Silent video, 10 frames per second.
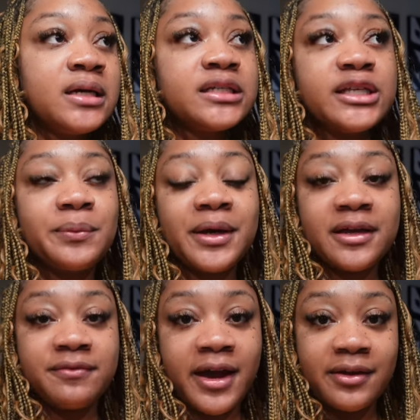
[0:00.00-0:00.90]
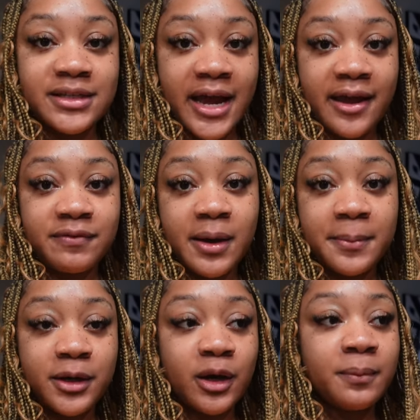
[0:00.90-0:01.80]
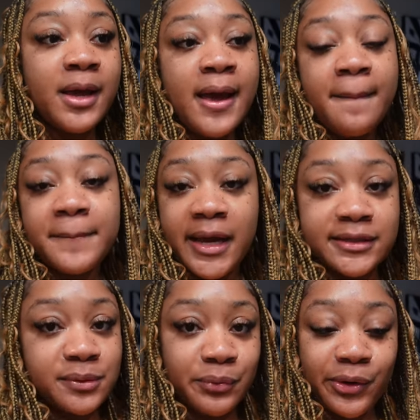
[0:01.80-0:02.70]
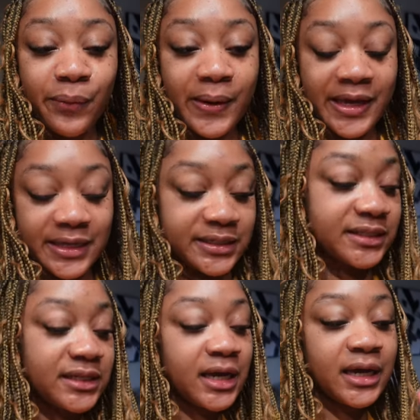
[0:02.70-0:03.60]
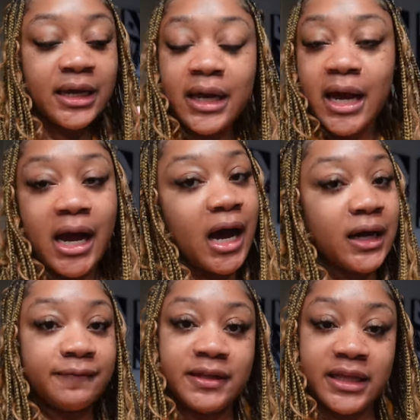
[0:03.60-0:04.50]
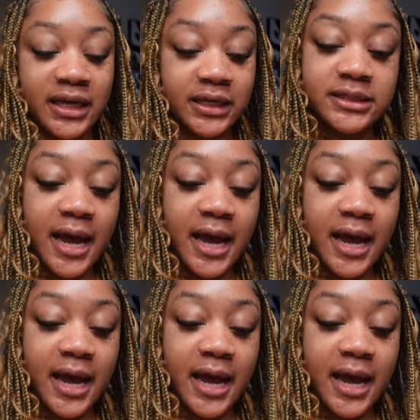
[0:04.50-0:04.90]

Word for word: see what evals I have coming up, make some requests, all of the things.